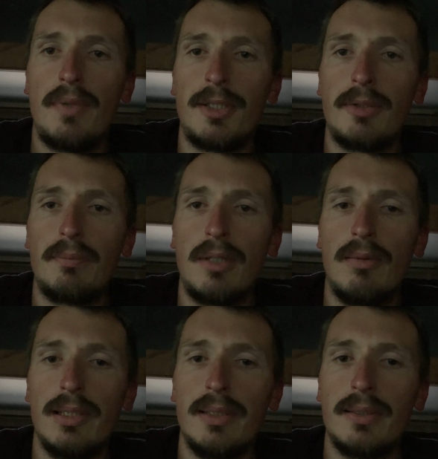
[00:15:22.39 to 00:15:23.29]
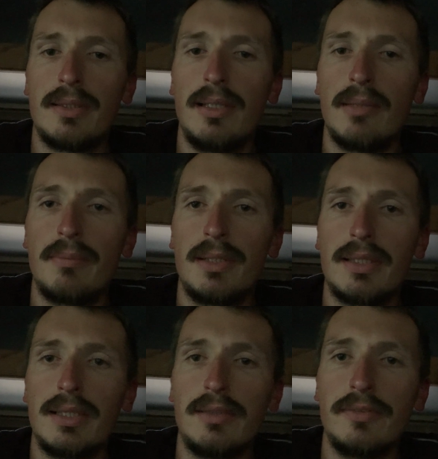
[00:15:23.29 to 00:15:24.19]
I could probably install it
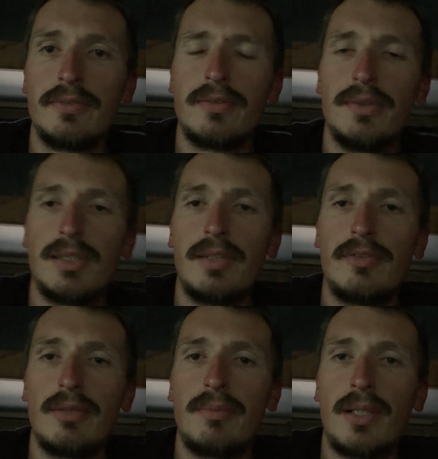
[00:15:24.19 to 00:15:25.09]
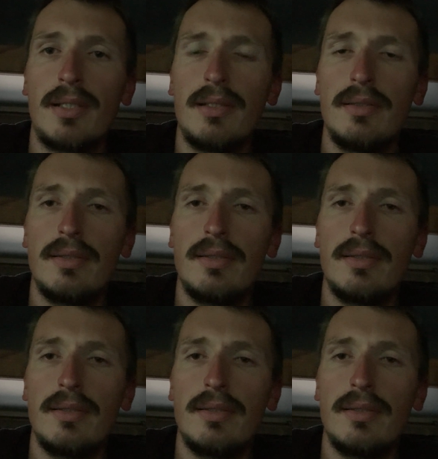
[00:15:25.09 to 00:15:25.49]
myself to save some money,